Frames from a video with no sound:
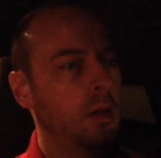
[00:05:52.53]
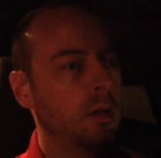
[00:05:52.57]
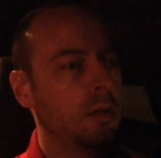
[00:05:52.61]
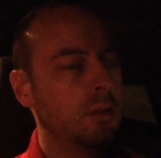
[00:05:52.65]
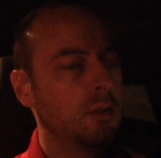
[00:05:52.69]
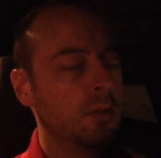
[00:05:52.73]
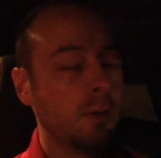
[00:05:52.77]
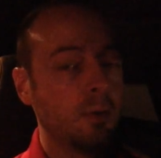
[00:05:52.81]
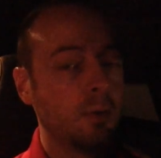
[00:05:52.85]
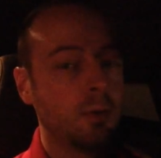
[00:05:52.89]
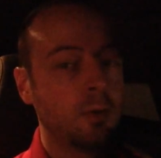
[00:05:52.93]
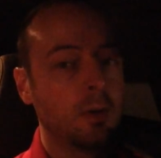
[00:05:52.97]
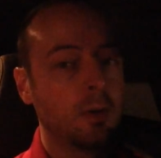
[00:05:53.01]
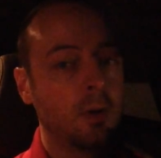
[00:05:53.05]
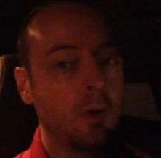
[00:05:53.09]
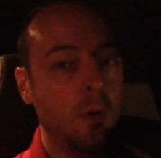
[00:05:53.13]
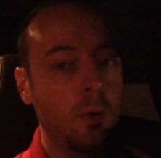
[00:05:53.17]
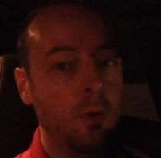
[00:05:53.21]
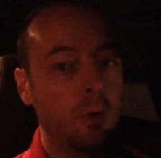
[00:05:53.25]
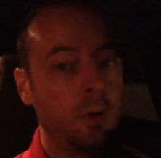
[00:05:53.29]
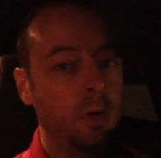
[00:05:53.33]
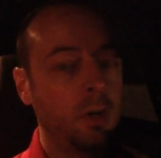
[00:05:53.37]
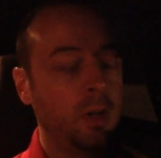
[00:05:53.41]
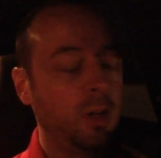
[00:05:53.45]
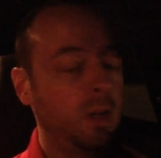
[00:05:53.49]
So
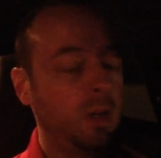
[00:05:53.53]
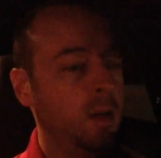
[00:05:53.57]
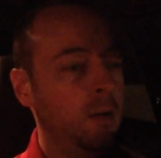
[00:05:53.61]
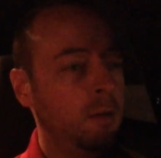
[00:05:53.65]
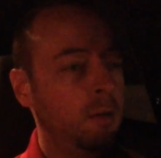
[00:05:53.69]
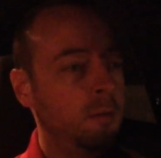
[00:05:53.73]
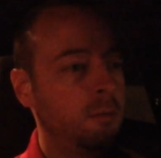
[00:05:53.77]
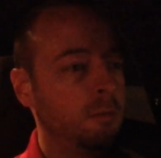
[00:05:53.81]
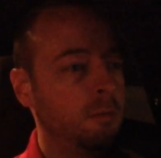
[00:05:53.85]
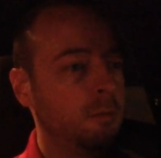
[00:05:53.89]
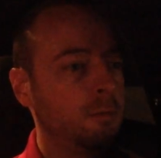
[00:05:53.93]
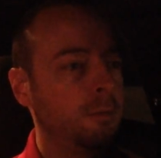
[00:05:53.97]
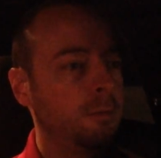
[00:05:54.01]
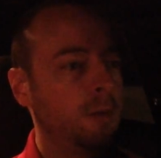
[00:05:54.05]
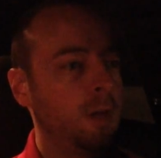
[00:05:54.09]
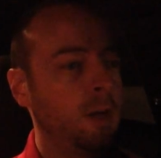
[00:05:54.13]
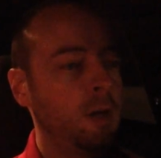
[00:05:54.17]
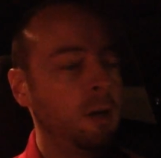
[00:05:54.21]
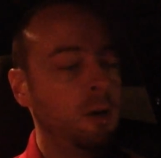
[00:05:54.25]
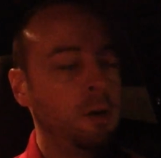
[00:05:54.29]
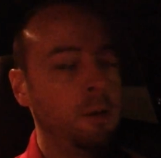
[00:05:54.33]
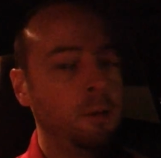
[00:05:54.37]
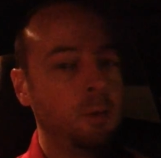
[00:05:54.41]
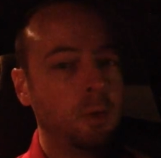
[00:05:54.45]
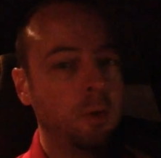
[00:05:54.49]
go on ahead,
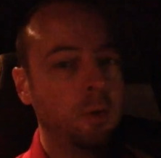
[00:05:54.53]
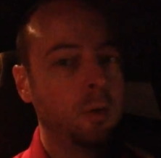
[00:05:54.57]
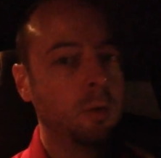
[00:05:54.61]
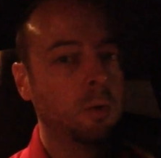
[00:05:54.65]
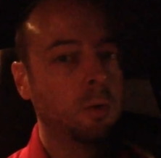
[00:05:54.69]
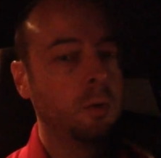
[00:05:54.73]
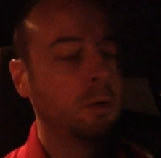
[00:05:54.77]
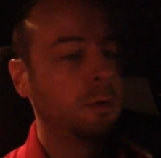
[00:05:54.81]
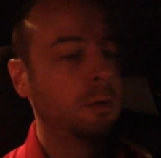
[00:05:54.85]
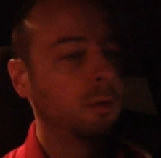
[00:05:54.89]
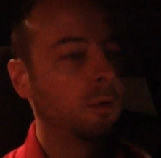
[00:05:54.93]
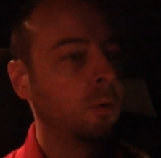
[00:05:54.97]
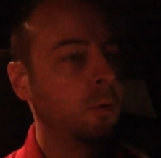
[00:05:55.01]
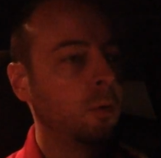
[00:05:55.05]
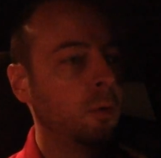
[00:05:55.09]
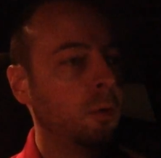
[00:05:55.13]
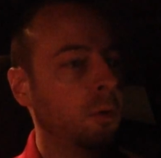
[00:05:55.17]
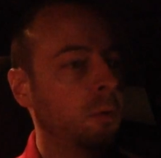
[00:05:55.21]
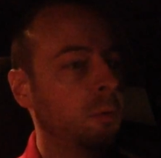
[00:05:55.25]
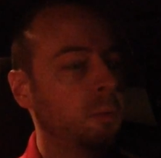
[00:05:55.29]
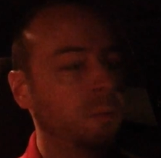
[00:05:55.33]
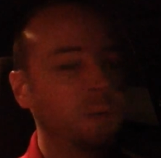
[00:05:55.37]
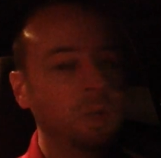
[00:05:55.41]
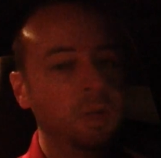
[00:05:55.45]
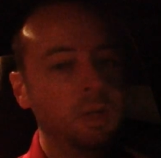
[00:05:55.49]
fire up Google
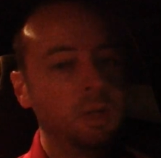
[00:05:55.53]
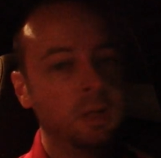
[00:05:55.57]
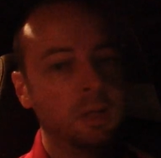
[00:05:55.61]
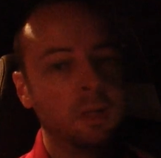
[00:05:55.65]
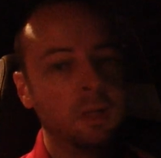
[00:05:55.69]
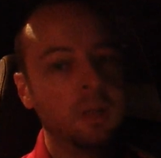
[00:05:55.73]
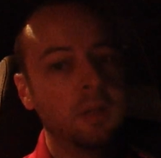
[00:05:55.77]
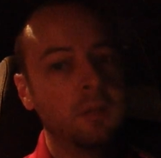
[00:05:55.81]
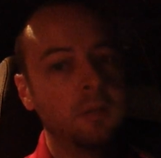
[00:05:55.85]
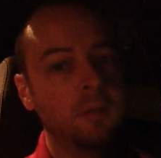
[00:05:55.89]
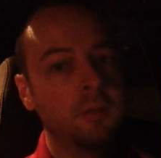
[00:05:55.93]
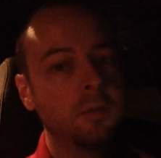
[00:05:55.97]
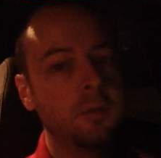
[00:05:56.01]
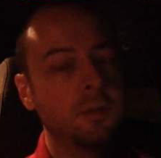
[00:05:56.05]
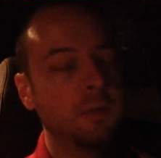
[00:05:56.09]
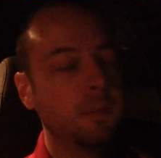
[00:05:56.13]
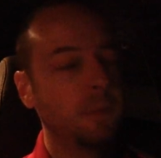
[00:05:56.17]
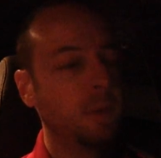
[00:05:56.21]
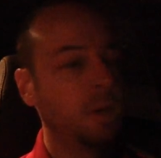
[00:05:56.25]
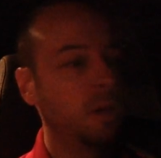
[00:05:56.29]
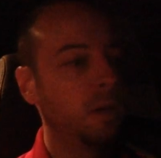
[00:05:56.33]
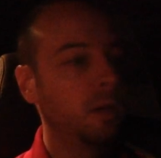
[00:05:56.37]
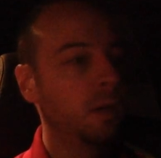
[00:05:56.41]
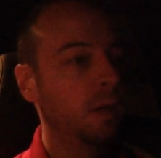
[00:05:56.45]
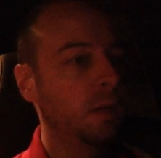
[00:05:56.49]
or Bing if you're
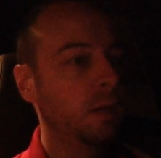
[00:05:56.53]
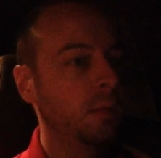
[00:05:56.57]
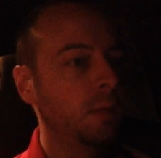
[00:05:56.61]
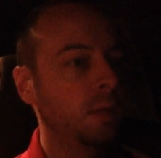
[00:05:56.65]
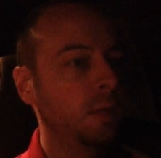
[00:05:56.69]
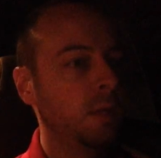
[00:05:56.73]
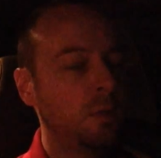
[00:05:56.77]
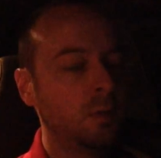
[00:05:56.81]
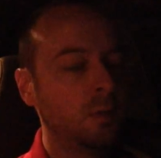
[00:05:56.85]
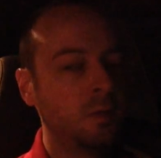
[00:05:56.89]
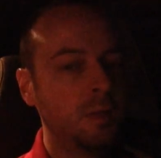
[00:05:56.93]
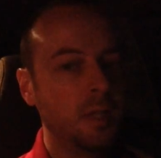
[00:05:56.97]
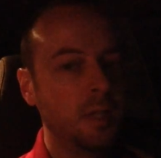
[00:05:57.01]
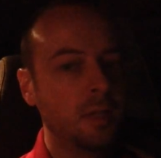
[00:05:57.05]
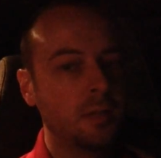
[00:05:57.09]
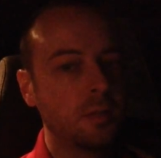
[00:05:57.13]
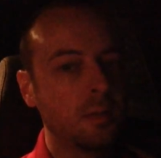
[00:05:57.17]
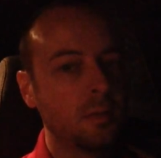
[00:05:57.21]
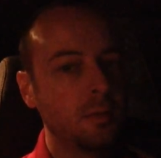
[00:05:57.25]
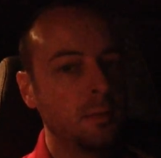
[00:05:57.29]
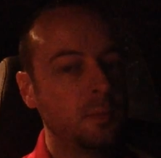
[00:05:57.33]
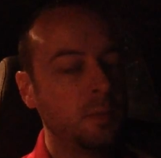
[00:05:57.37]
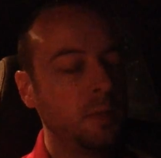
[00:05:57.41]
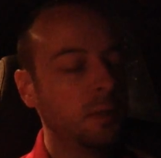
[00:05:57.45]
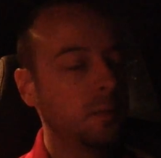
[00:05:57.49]
somebody like me who takes
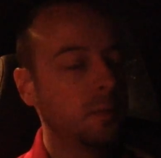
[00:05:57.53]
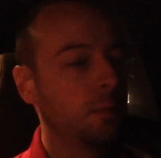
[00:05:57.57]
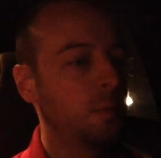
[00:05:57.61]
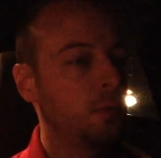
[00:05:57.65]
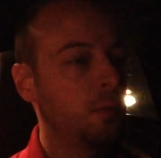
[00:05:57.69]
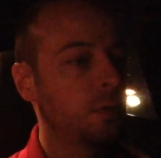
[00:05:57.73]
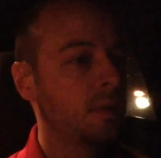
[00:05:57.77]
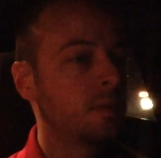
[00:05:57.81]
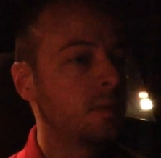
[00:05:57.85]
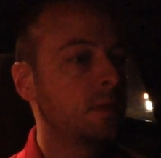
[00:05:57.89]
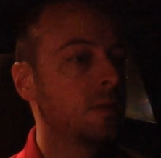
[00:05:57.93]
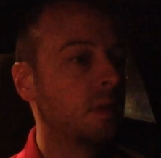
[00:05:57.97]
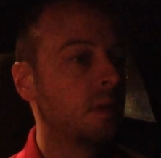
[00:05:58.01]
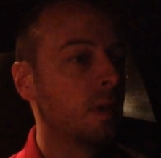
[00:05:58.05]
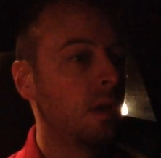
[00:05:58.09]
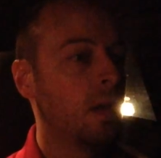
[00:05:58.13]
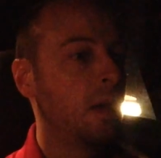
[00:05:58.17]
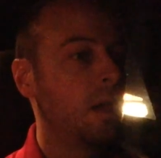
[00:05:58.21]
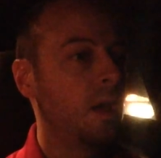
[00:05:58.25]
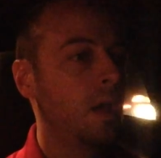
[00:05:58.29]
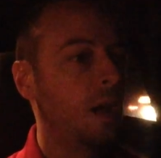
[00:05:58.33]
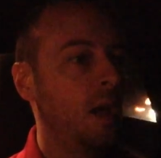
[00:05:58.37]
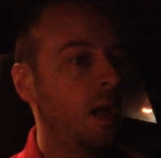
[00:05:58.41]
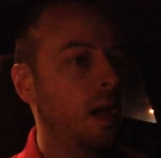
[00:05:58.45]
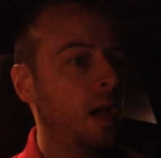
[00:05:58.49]
those Bing points,
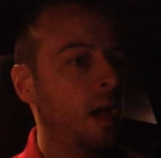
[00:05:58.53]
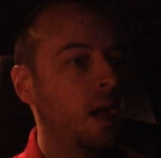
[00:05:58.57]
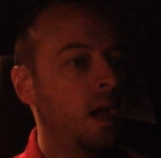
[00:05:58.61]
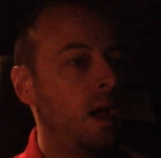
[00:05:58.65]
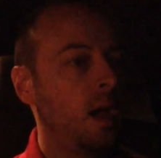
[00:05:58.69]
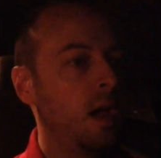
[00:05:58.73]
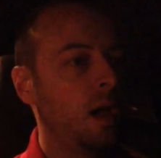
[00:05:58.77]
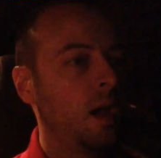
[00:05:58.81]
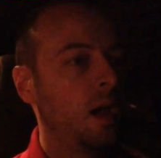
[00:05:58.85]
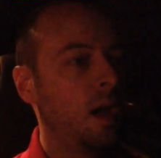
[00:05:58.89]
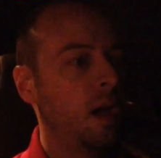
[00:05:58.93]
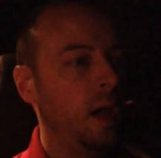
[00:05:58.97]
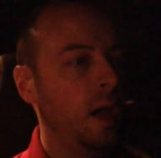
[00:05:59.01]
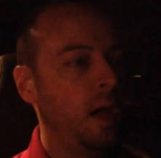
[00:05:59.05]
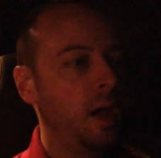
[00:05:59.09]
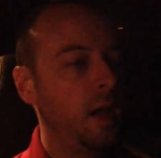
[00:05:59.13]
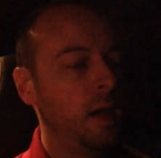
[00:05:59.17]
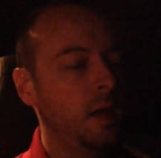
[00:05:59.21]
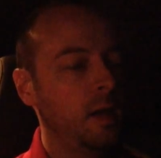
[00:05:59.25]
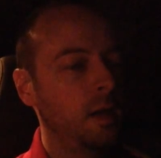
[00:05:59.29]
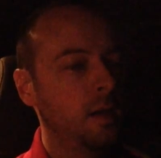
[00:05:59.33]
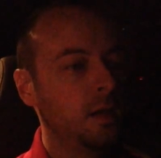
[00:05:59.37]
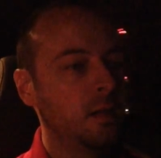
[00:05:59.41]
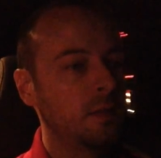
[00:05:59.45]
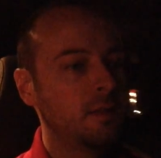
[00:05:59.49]

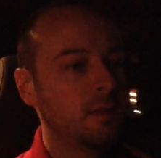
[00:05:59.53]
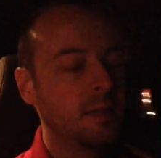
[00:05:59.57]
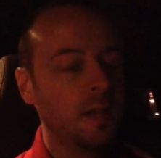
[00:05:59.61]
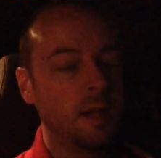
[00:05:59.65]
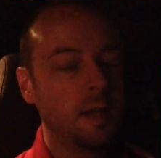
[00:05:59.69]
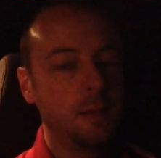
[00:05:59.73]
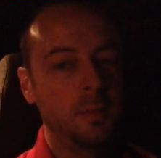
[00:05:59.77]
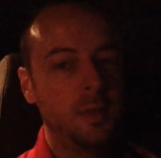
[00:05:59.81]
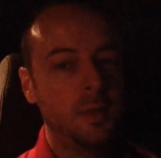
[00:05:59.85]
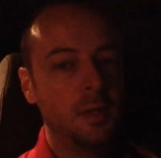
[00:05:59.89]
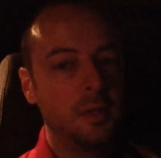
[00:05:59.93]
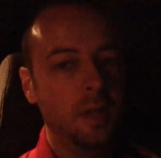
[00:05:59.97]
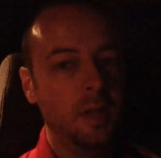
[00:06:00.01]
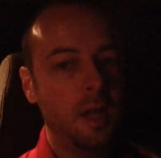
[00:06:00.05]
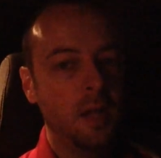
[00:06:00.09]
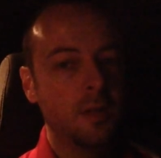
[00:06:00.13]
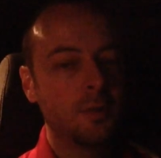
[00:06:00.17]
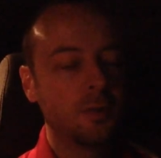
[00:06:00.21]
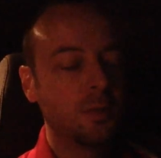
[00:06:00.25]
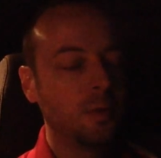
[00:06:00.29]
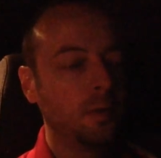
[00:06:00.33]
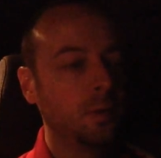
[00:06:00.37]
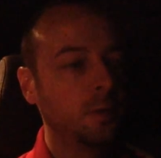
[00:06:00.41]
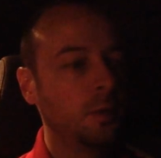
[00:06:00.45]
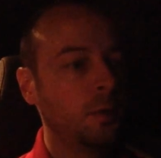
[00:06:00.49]
and type in
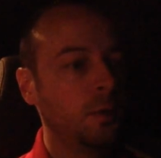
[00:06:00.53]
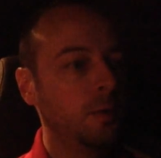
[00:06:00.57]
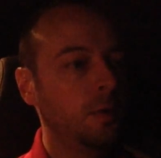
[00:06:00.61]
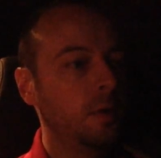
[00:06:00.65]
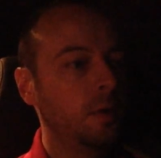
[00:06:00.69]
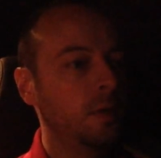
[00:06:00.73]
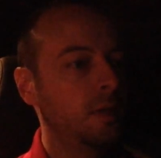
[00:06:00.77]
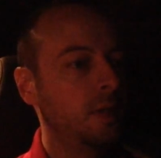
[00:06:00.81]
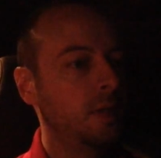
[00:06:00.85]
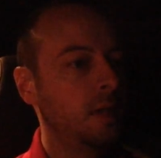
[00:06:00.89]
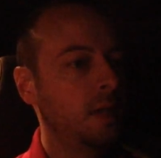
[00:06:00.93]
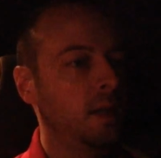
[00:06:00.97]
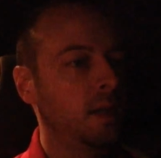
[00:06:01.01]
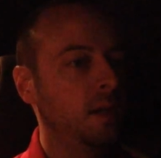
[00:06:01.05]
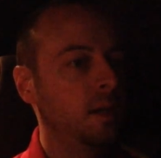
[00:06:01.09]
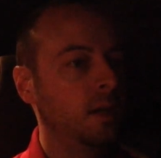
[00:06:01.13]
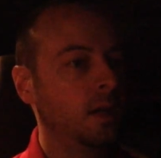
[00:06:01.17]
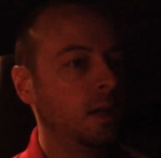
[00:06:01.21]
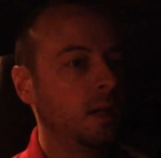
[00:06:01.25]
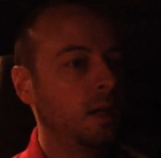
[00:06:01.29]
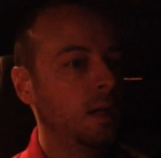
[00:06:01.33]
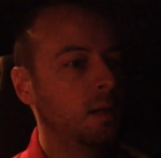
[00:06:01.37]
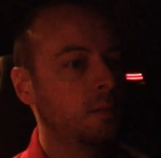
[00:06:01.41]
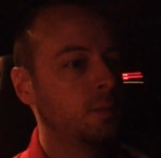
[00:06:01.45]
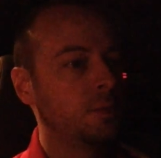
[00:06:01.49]
National Donut Day,
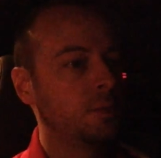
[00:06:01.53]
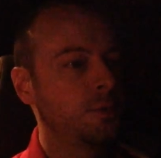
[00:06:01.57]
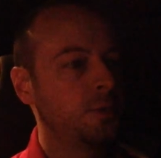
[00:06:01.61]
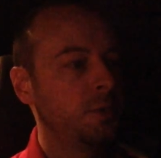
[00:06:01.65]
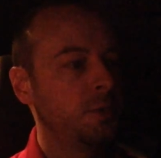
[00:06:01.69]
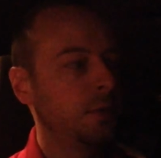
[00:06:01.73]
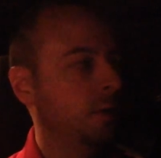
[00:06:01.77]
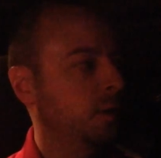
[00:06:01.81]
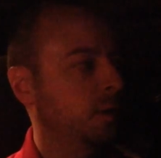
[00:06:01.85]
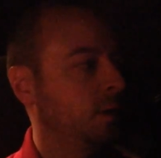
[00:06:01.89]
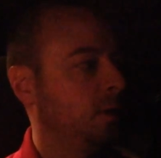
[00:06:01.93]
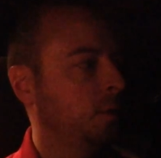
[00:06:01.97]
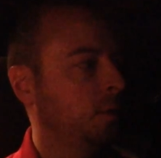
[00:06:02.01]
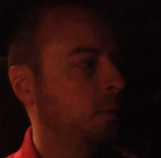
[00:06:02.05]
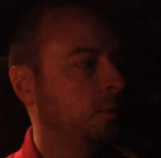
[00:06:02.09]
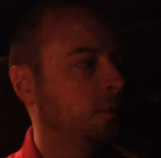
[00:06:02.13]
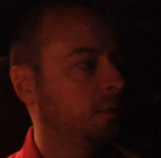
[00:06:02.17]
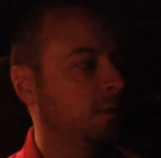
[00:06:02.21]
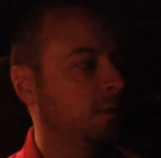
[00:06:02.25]
and I'm sure you'll